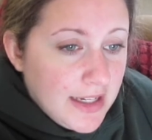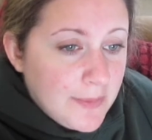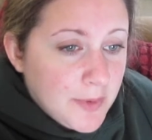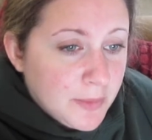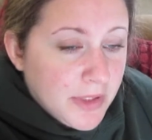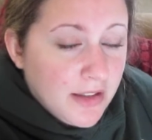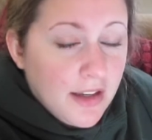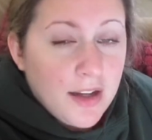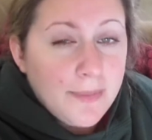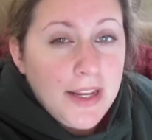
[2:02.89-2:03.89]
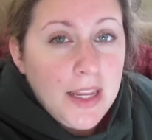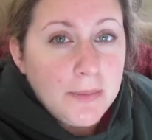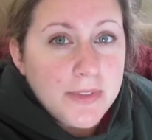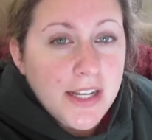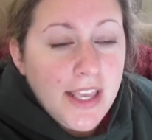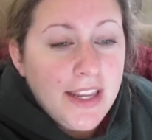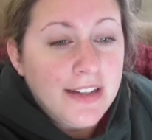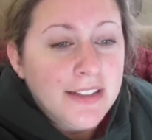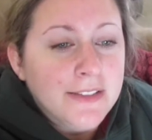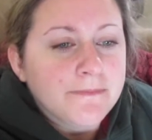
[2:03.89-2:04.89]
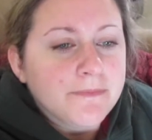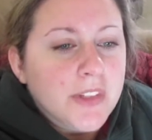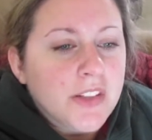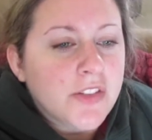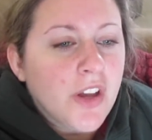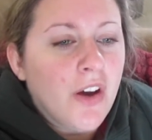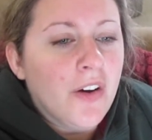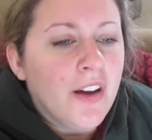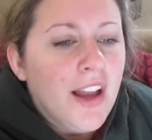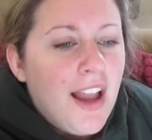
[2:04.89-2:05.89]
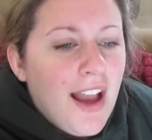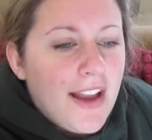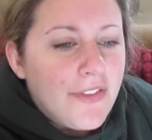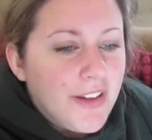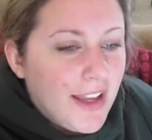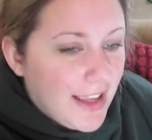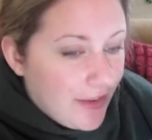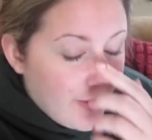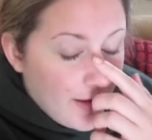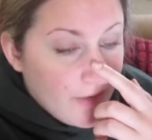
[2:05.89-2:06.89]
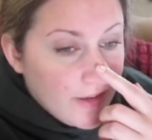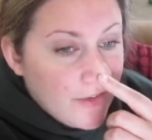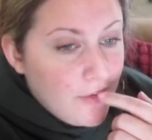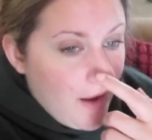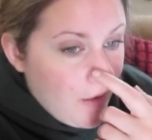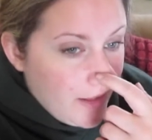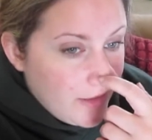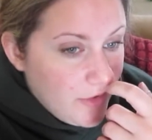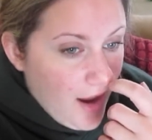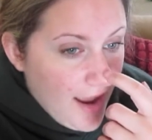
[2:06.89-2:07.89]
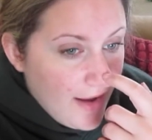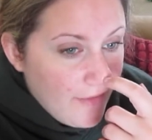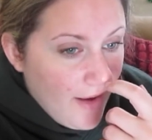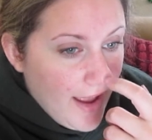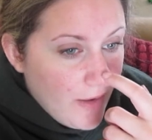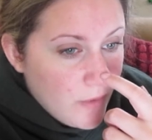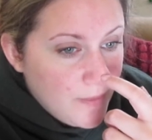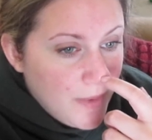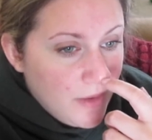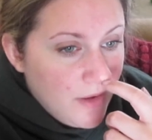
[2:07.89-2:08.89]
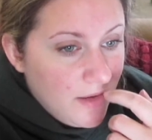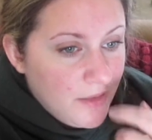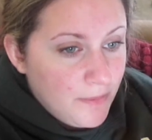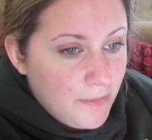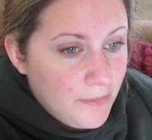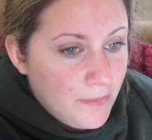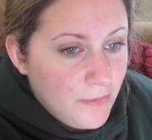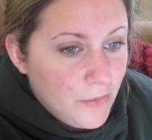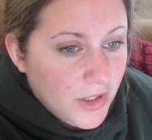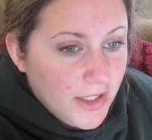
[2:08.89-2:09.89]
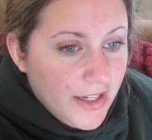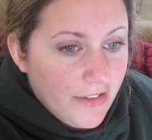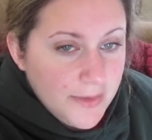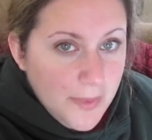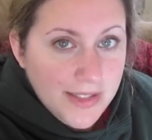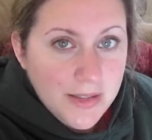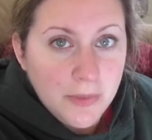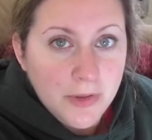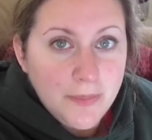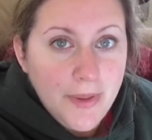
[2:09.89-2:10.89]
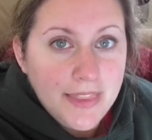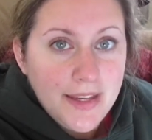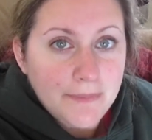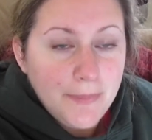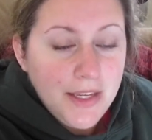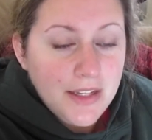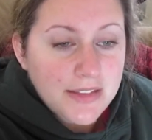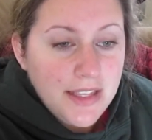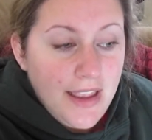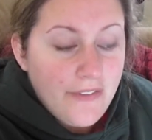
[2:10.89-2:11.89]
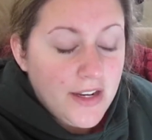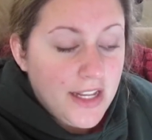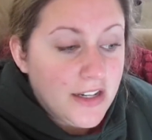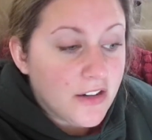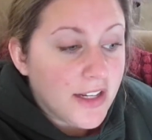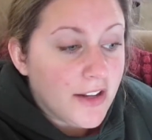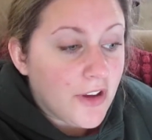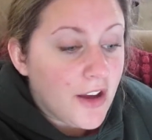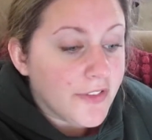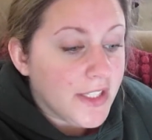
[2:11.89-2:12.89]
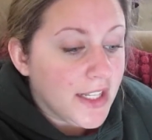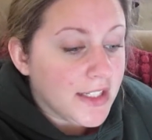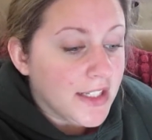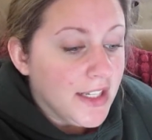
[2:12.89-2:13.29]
I'm completely on my game today. So, I feel like if I were to go out and drive, I would be really irresponsible about that, because I haven't had nearly enough coffee yet,